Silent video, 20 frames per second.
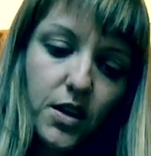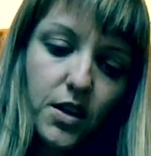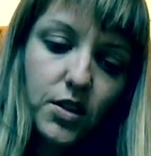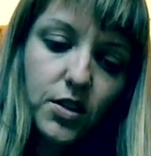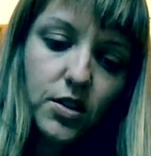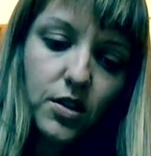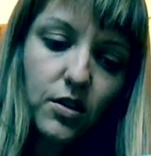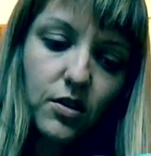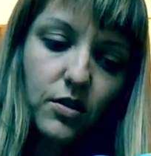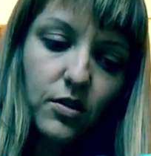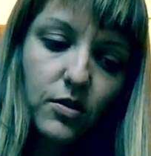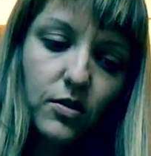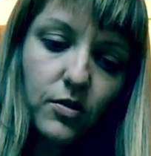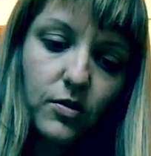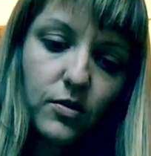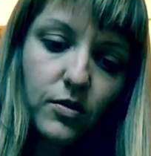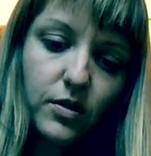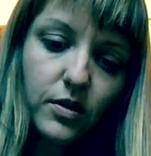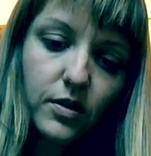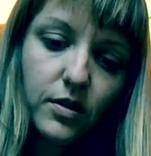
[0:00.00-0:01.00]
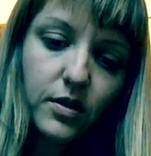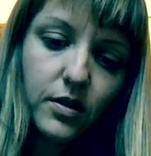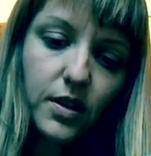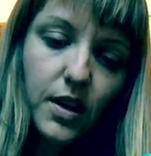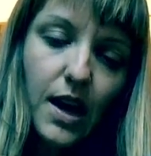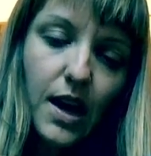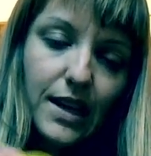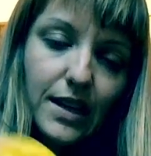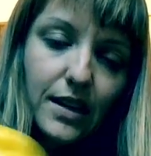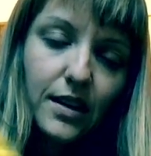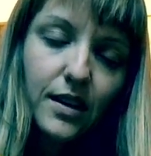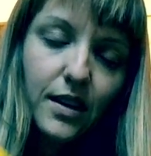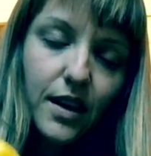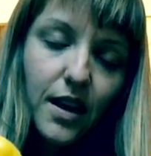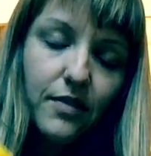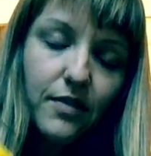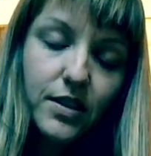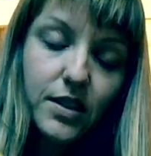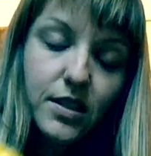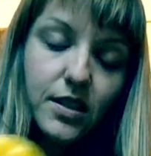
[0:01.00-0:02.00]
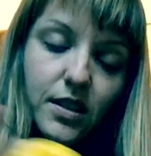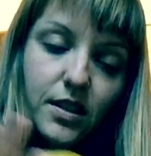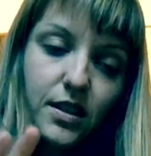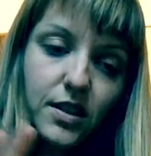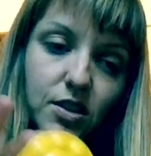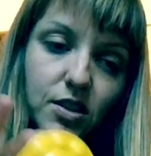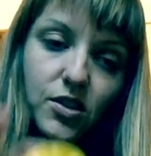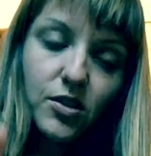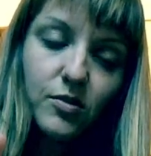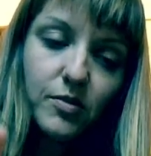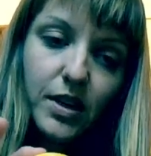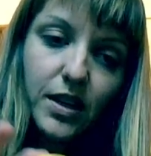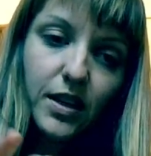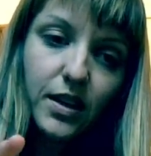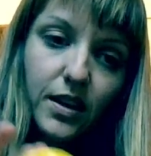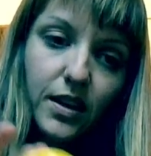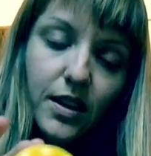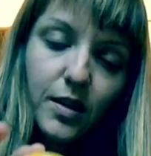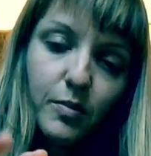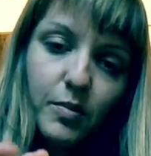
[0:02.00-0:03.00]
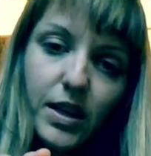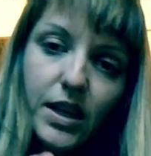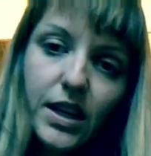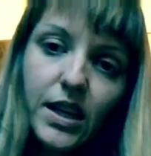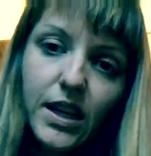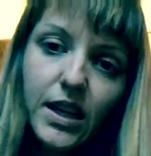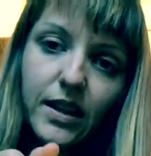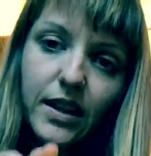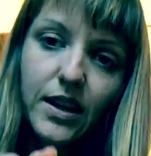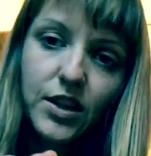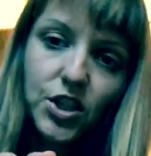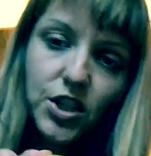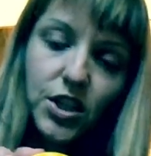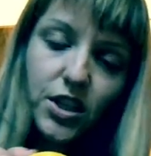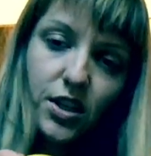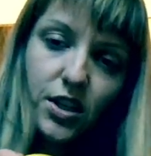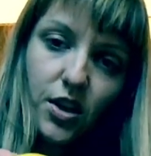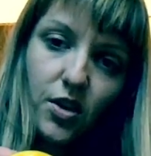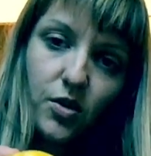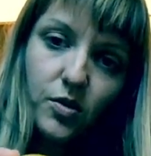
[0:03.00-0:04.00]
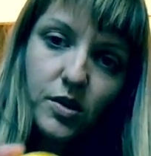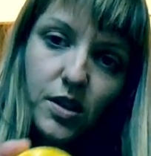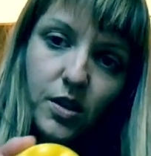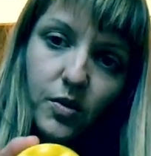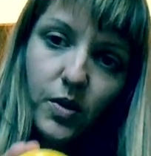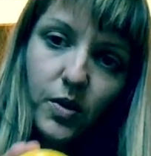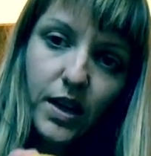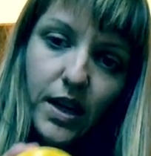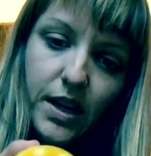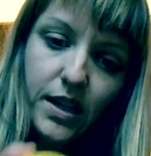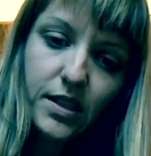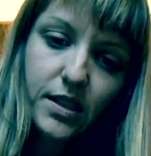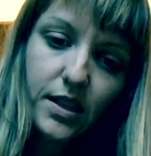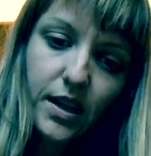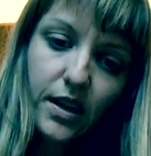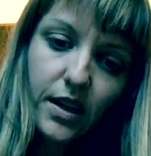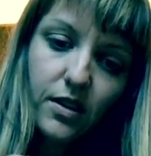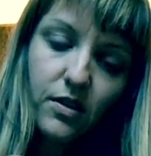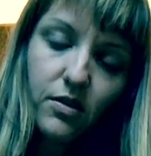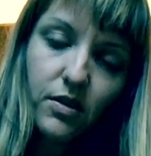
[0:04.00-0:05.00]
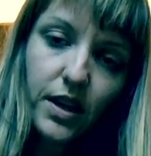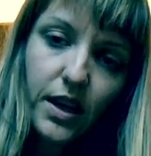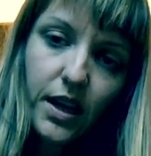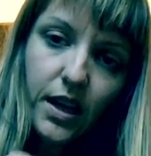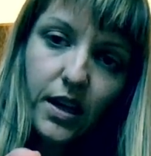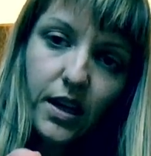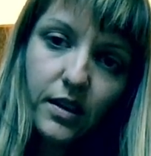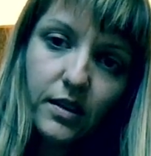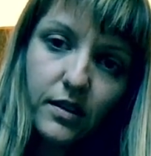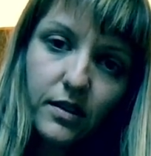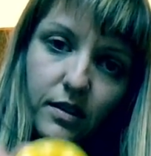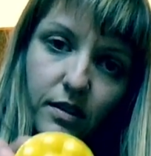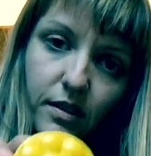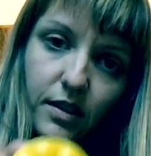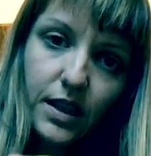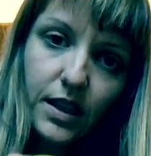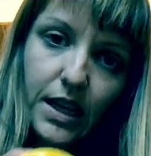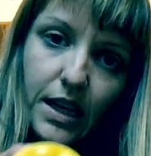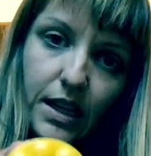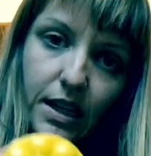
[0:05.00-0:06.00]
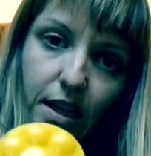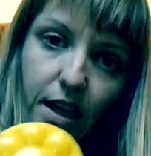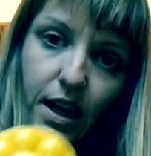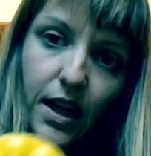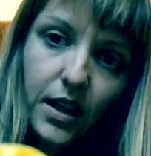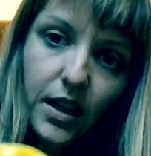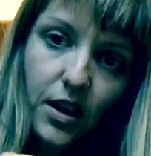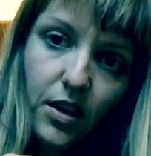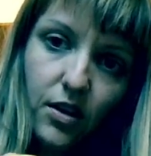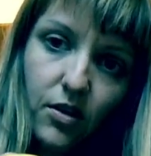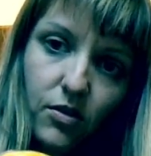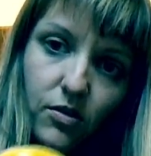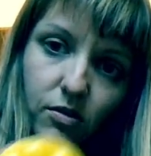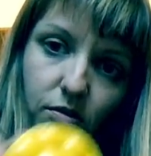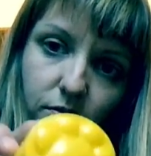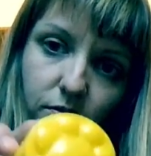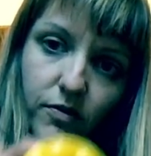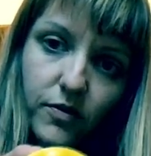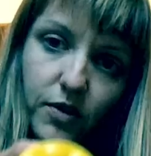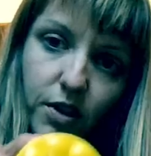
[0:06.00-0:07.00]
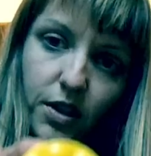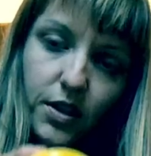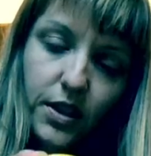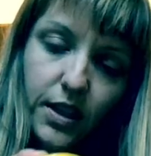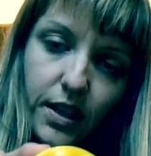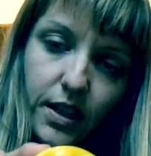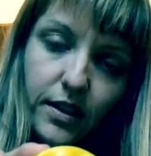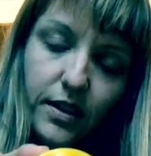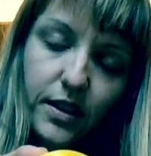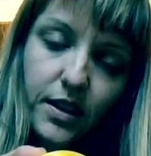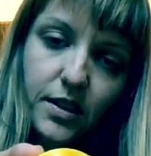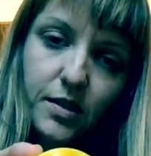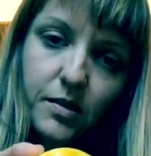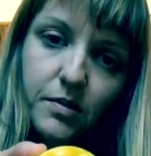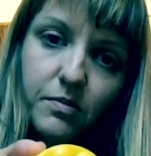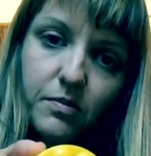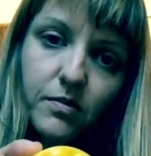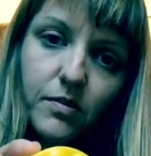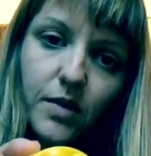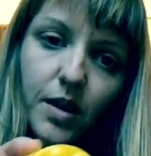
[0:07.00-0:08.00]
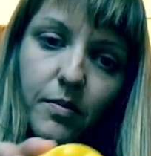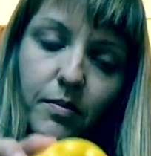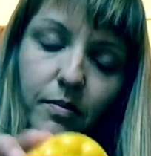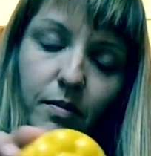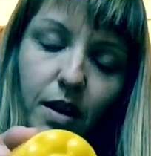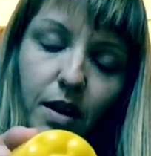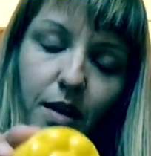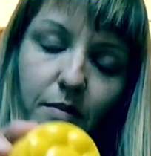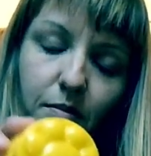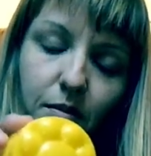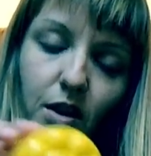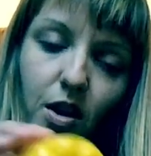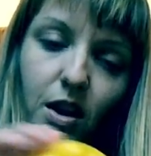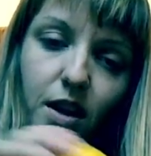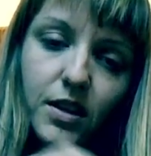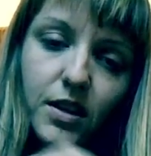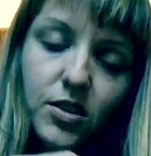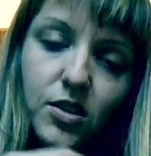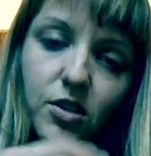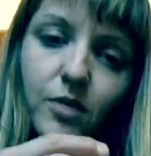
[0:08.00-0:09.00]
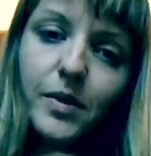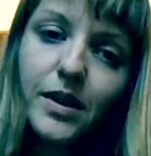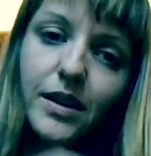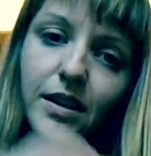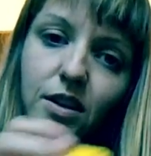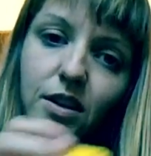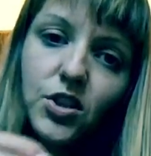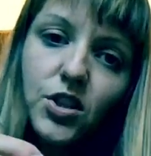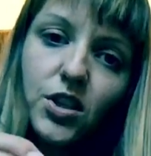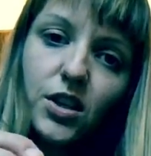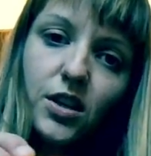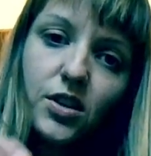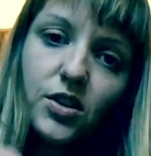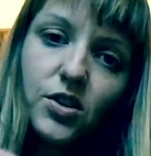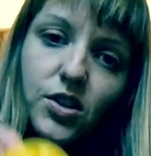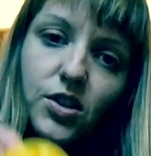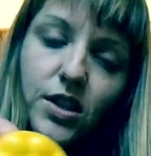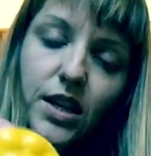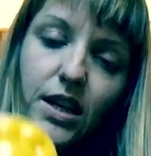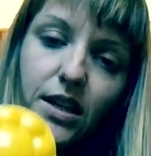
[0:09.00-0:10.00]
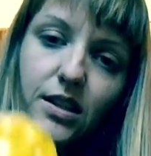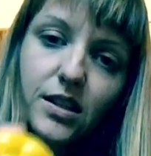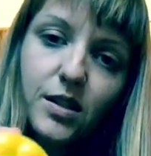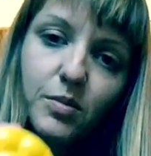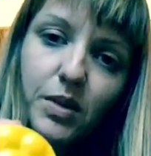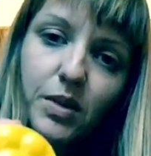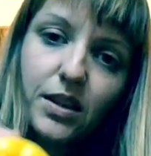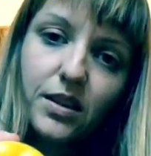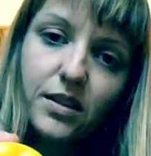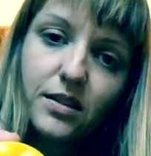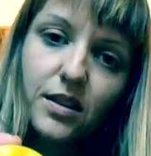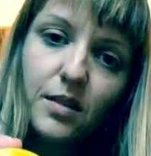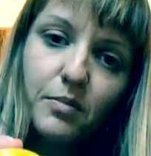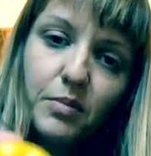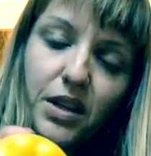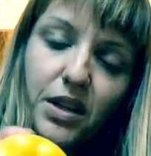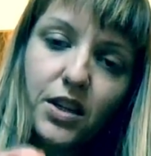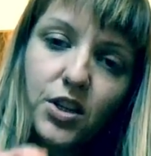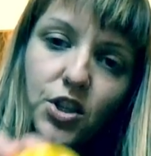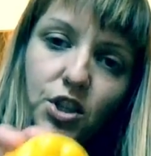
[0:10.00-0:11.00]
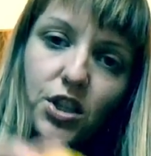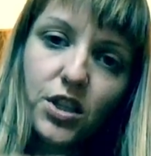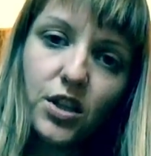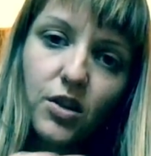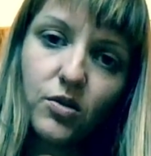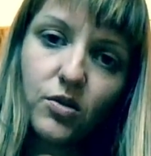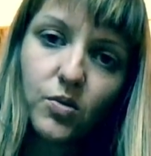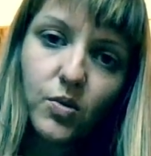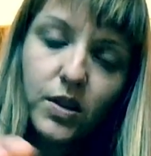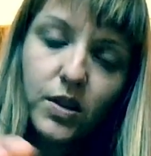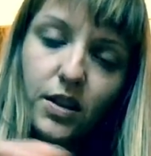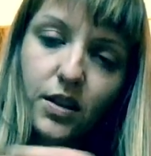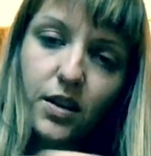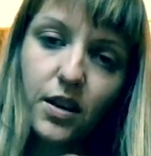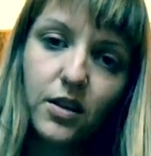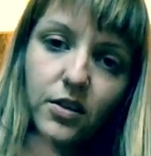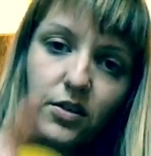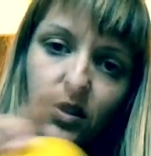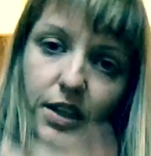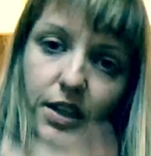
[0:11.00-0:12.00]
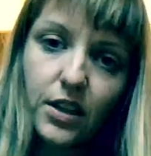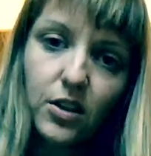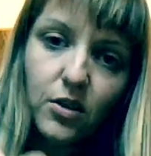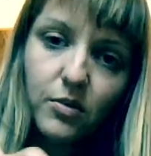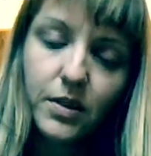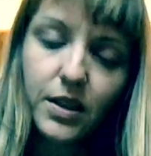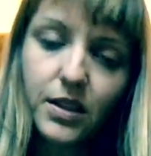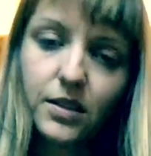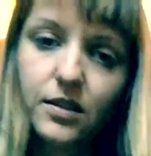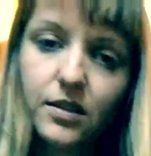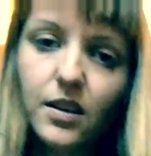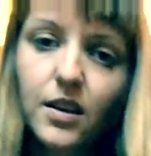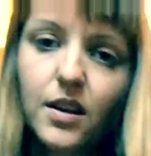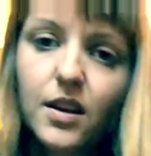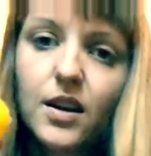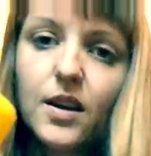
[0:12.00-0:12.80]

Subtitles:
So not obviously assuming in the beginning that she knows that when I say, okay, get yellow, for her to get this, I'm not assuming that she understands to pick this up because she knows what the color yellow means.